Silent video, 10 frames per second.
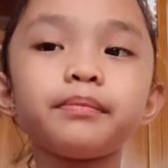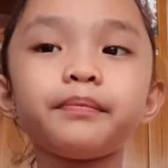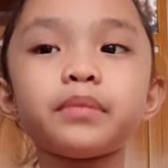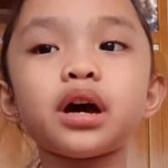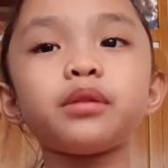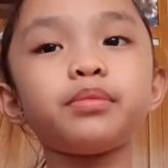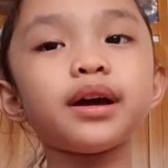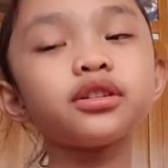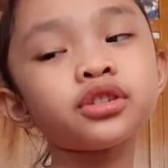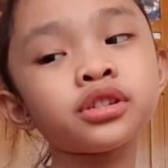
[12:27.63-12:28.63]
"My
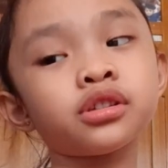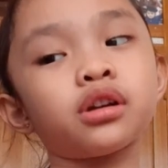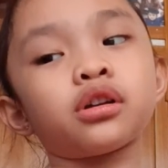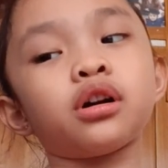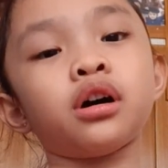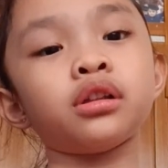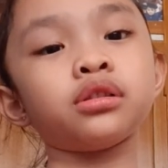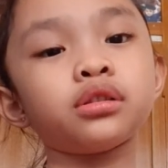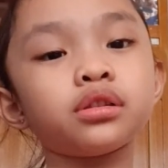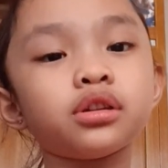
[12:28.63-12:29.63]
branches are
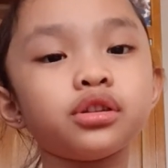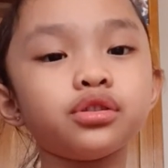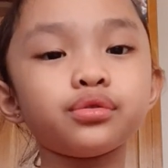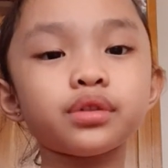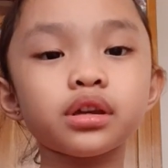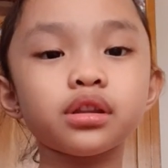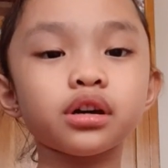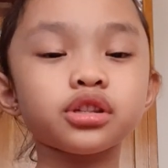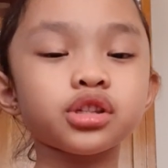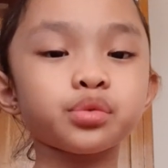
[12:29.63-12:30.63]
gone. You
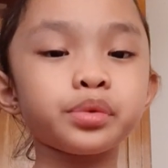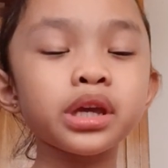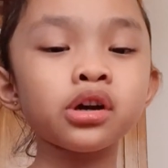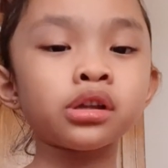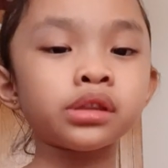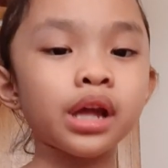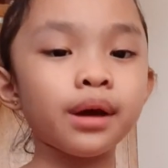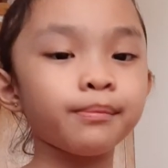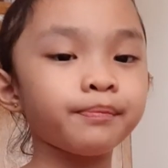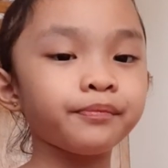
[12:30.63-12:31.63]
cannot swing on
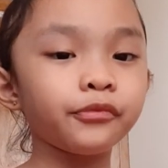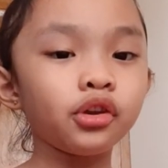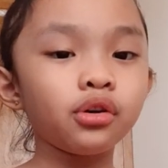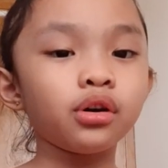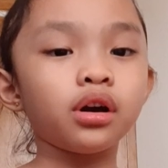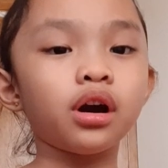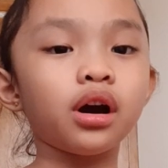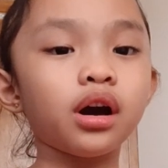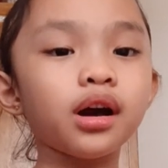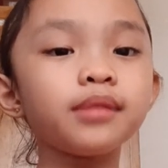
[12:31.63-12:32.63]
them."
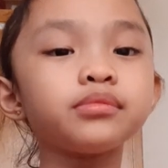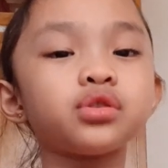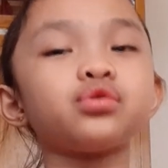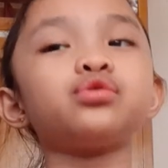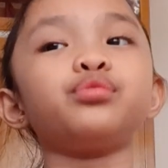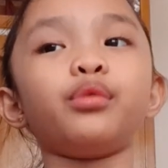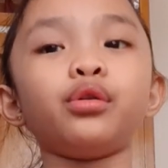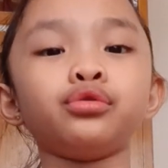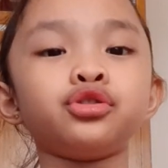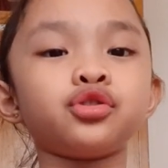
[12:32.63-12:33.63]
"I'm too
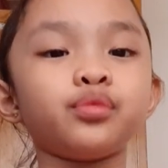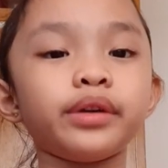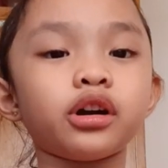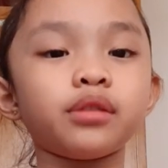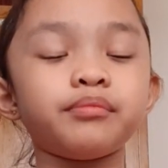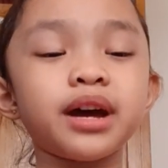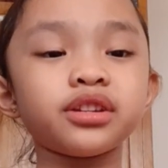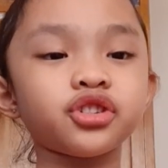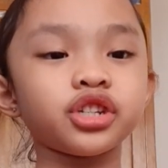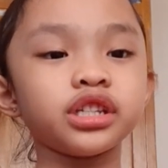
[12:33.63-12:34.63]
old to swing on
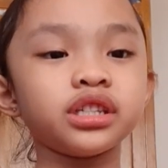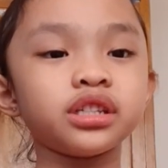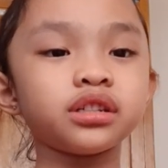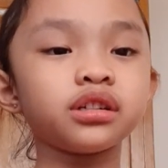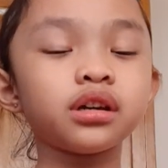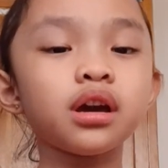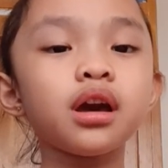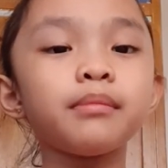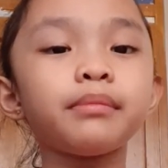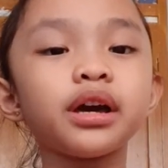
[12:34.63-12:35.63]
branches."
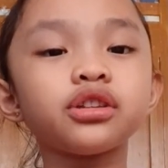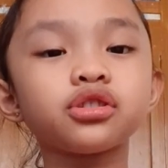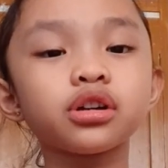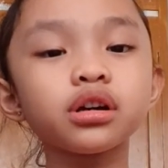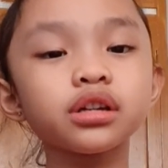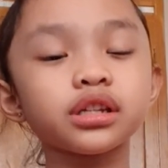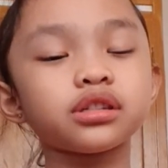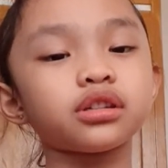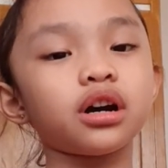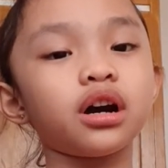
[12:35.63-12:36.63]
"My trunk
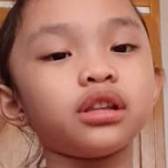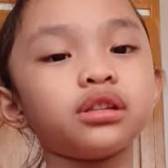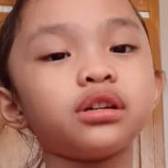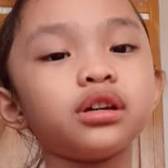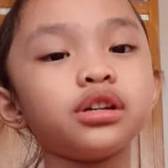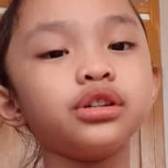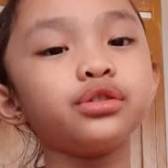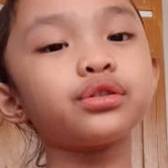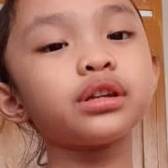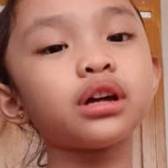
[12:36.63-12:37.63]
is gone.
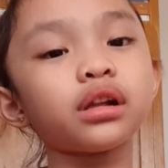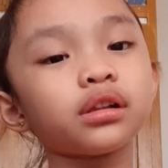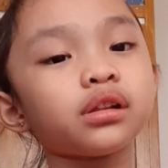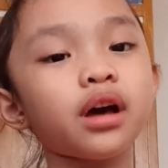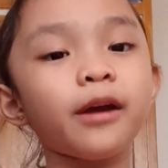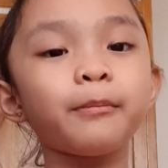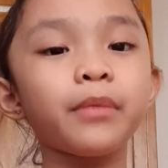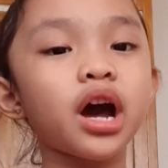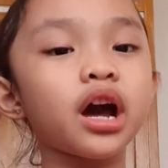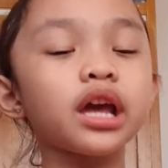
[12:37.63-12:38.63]
You cannot climb
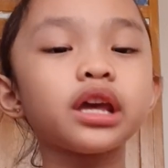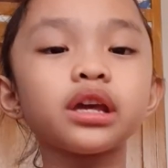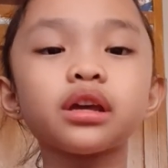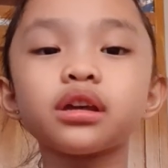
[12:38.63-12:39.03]
my—"